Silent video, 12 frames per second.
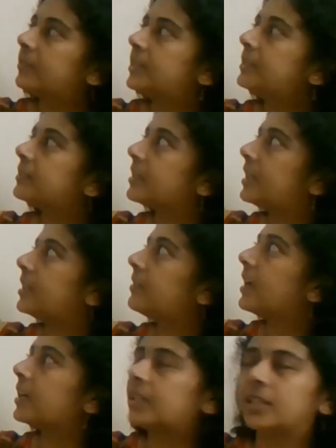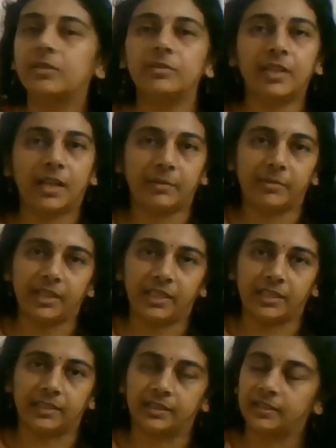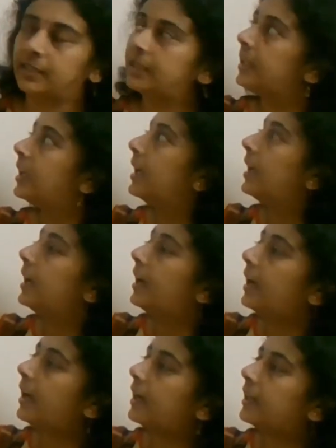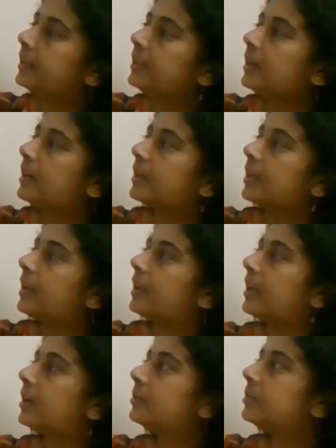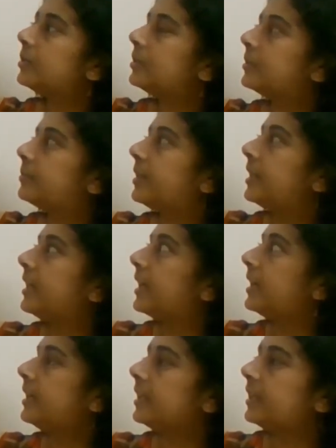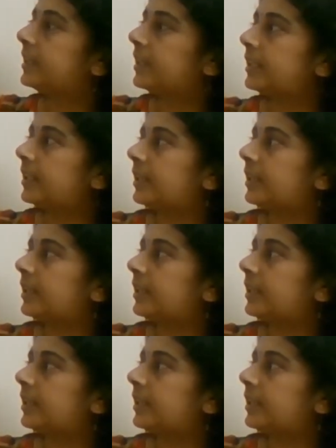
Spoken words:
with radioactive thymidine and are allowed to duplicate in an